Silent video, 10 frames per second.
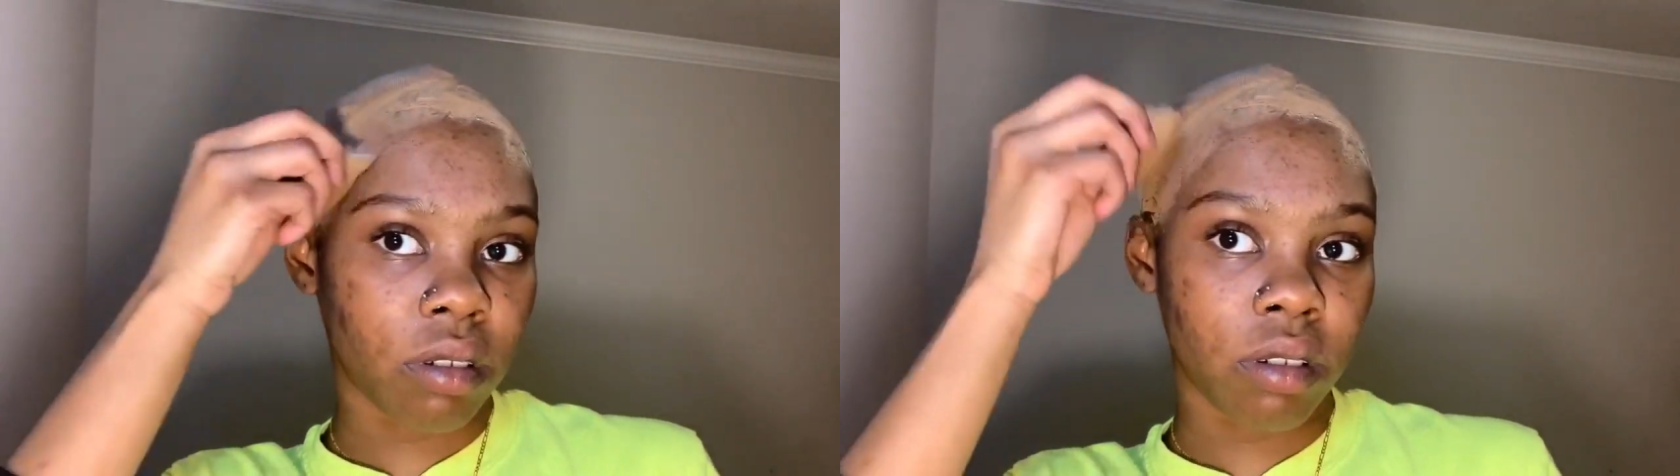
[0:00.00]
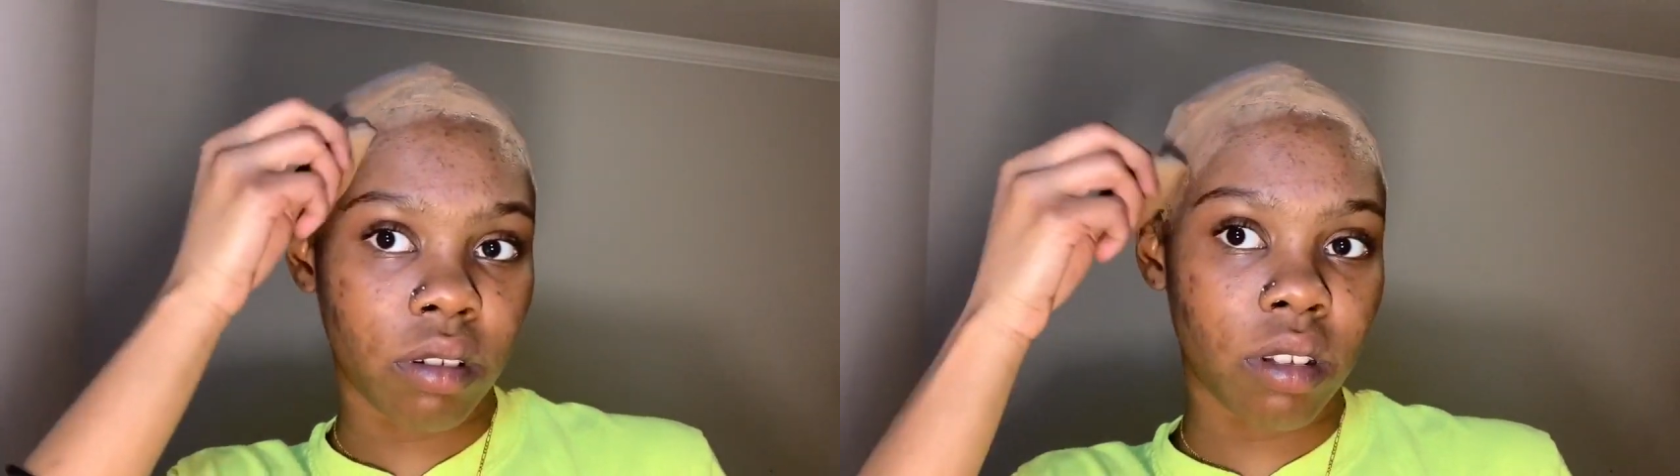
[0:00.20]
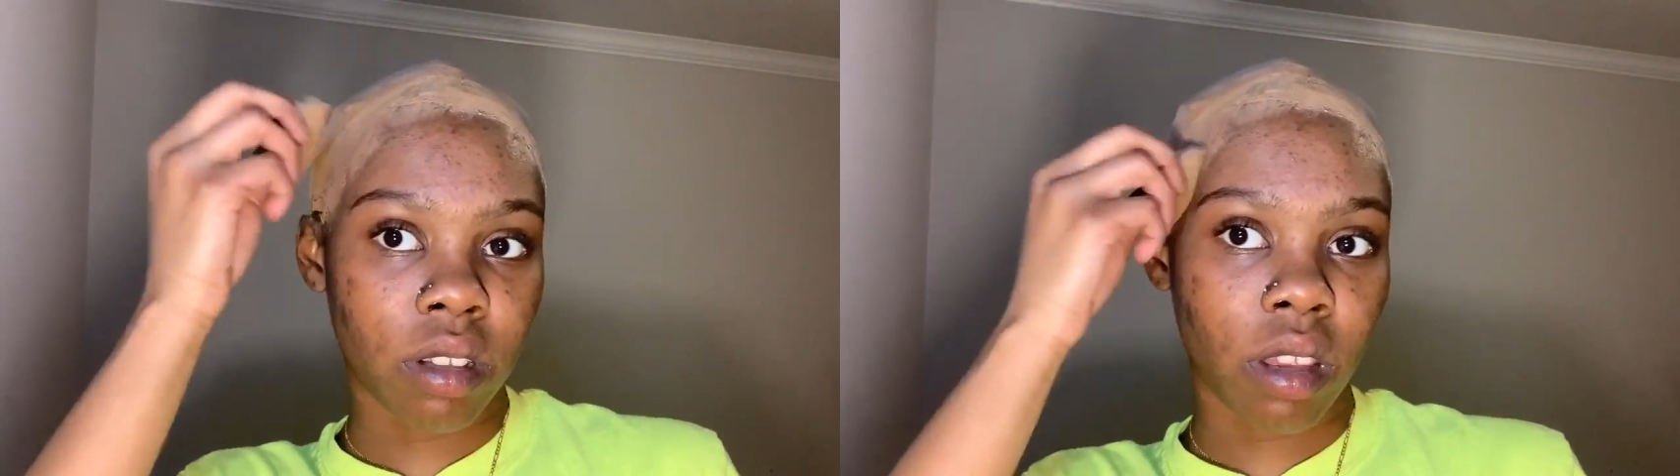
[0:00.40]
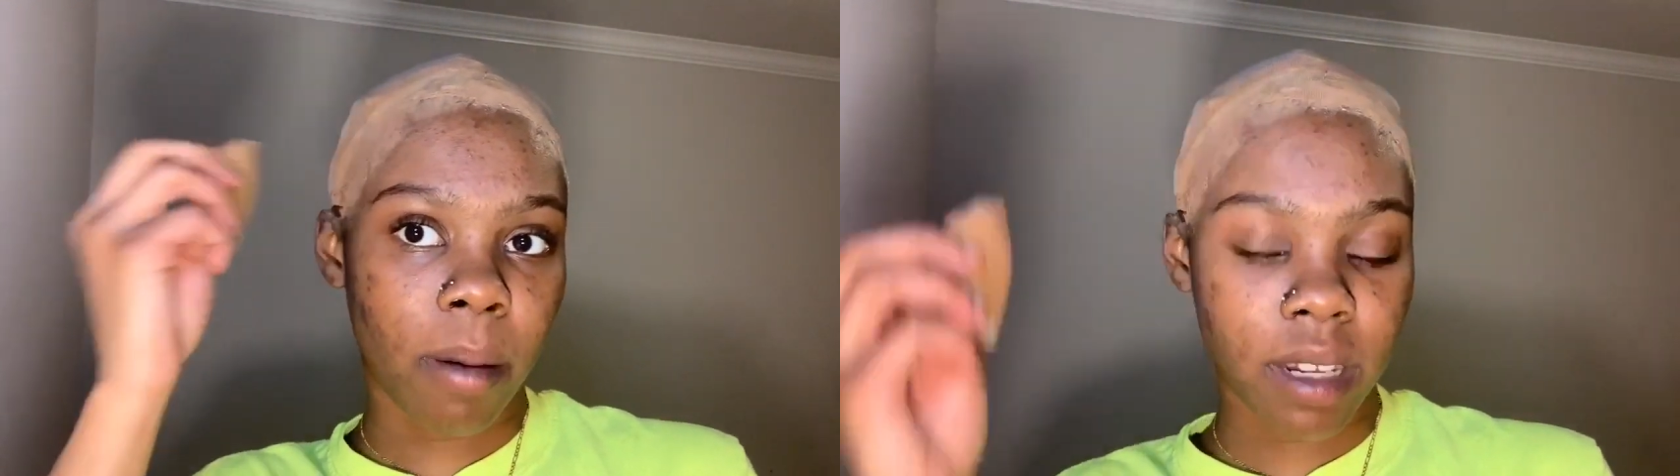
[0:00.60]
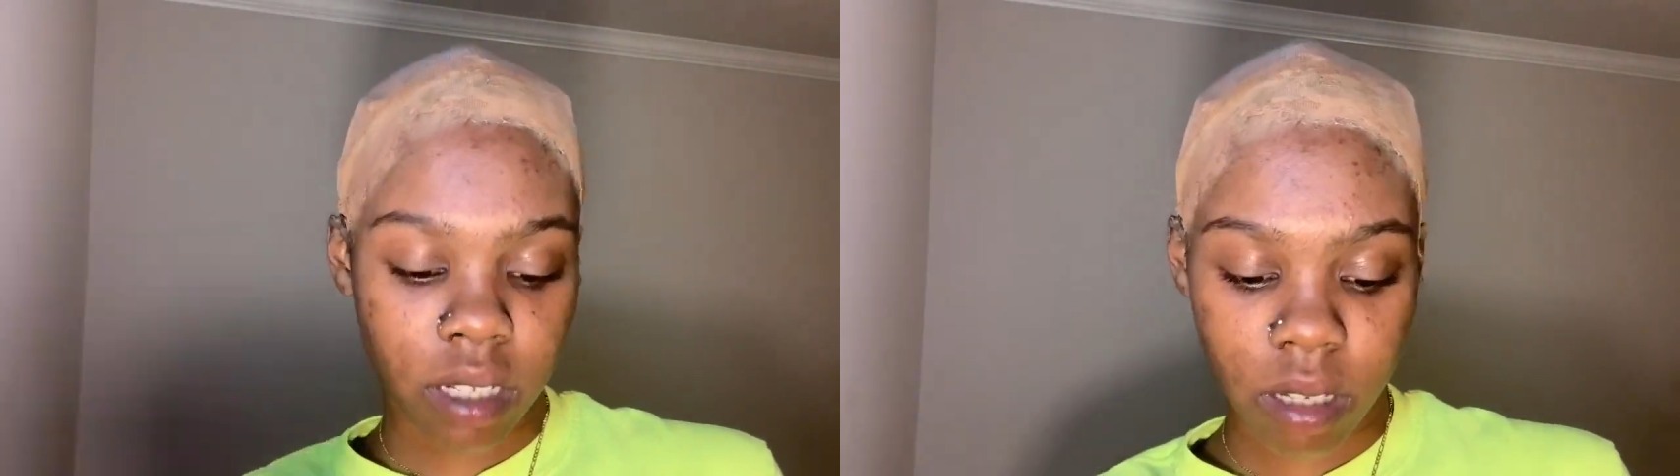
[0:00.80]
So y'all about
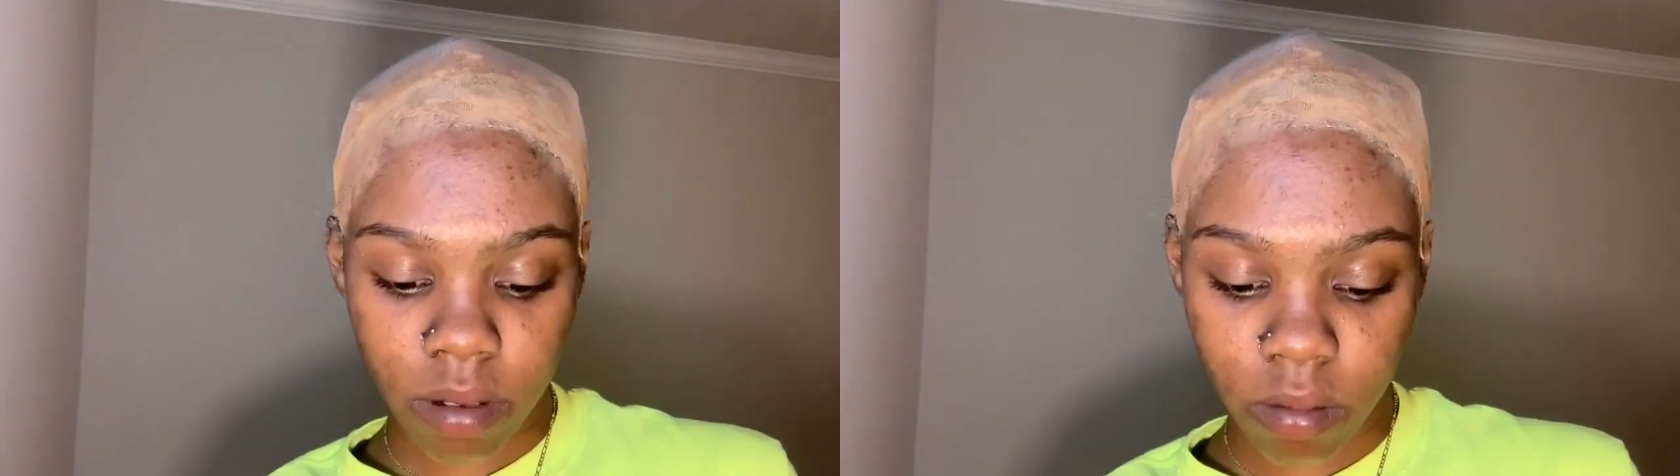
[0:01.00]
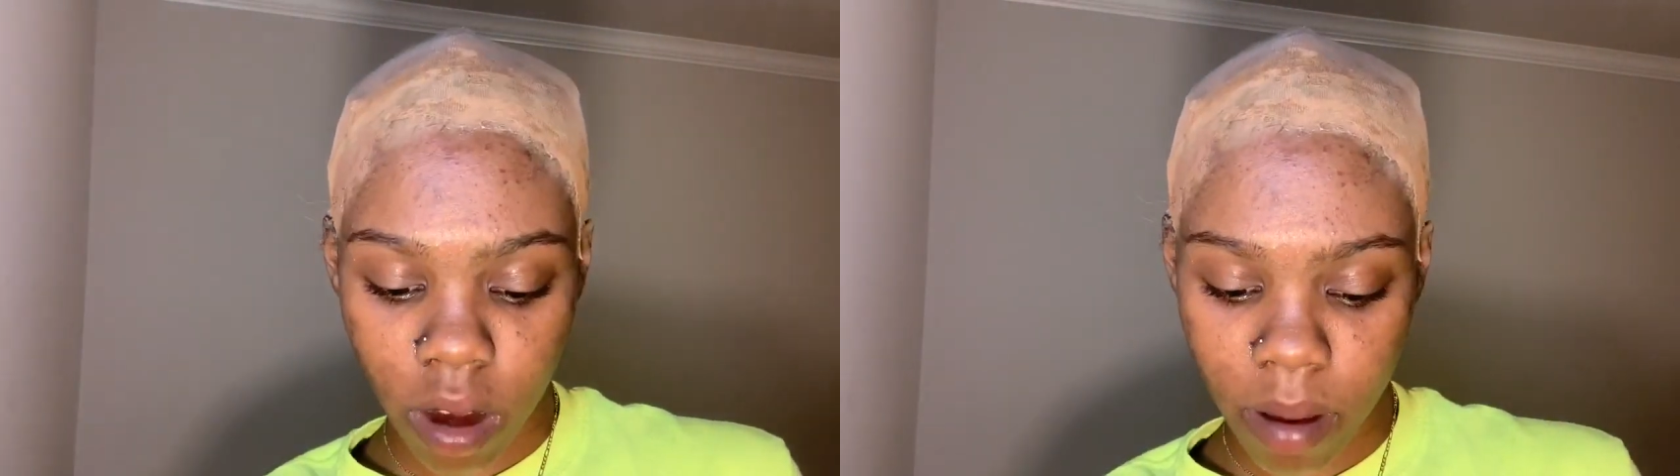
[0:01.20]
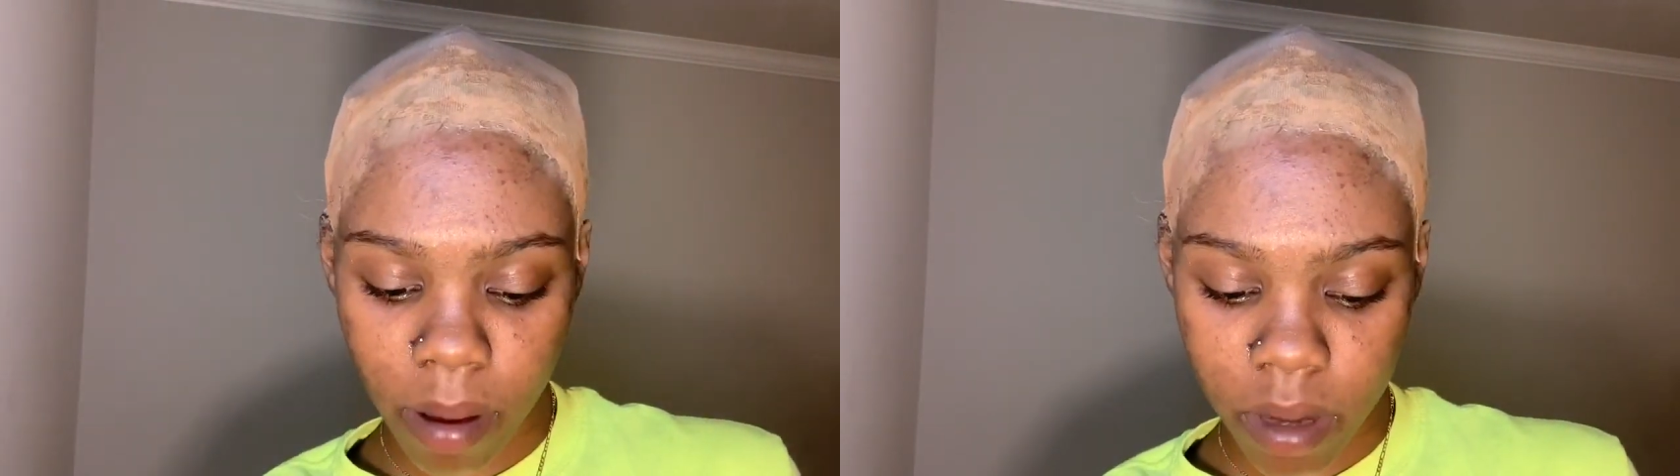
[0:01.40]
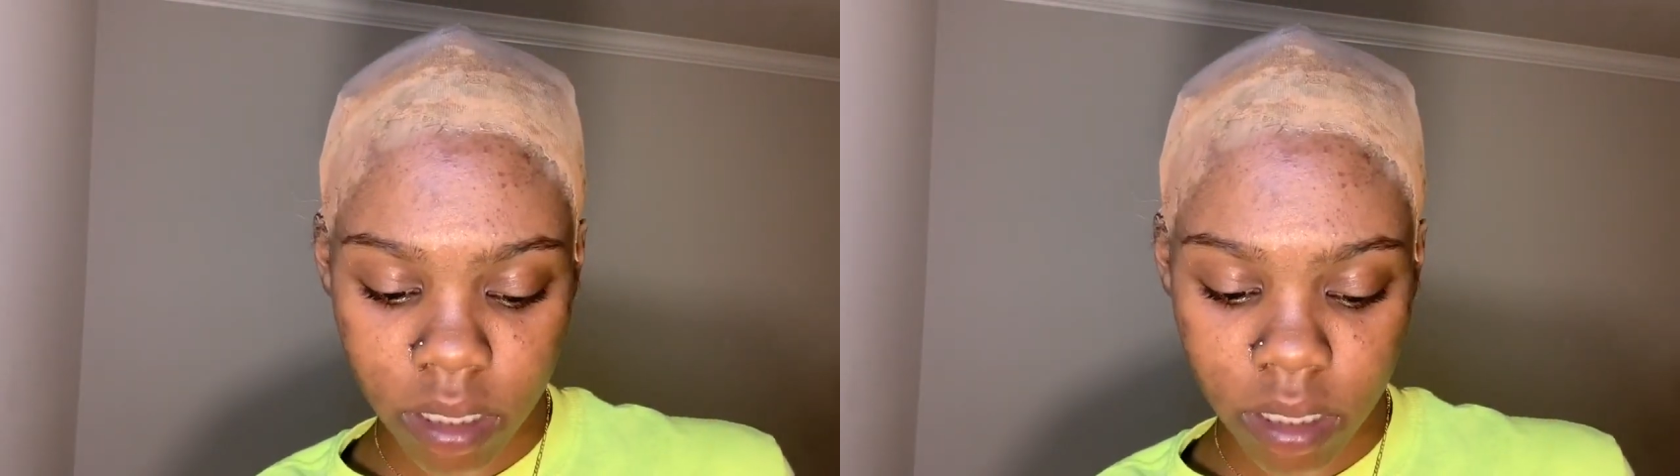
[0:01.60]
to watch me work my